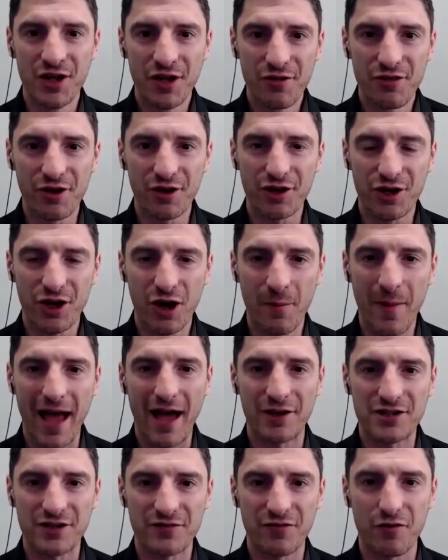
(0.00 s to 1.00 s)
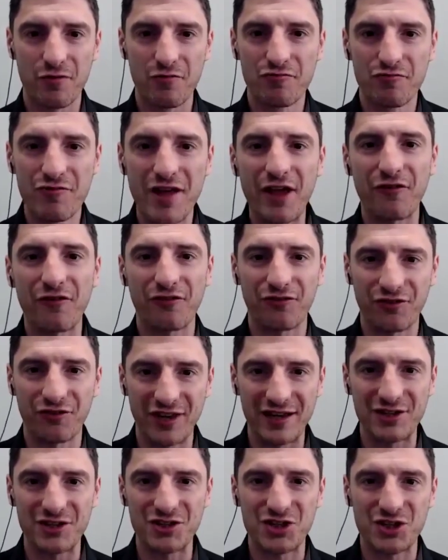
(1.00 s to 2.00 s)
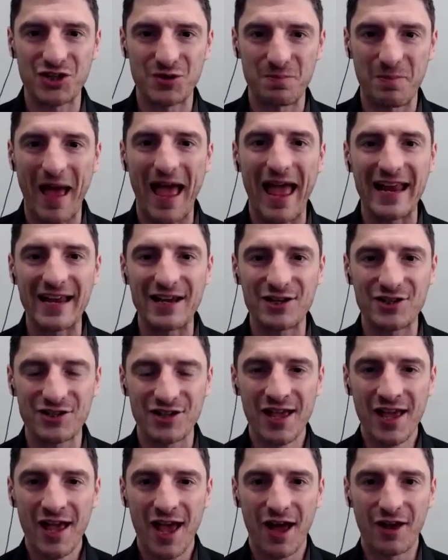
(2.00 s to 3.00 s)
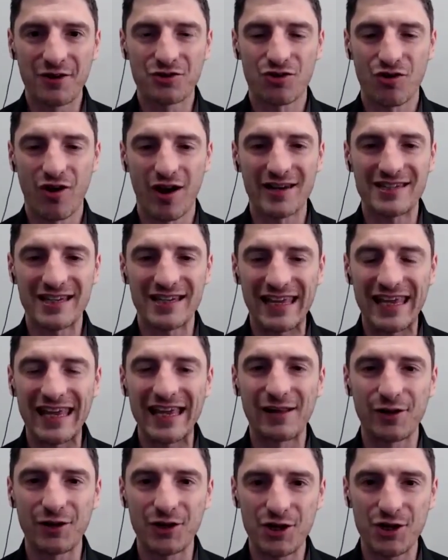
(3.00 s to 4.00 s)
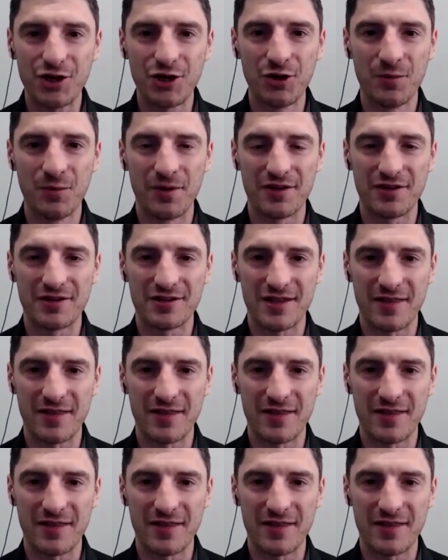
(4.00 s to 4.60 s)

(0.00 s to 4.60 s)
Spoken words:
that come out of a rift in space and try to kill humans,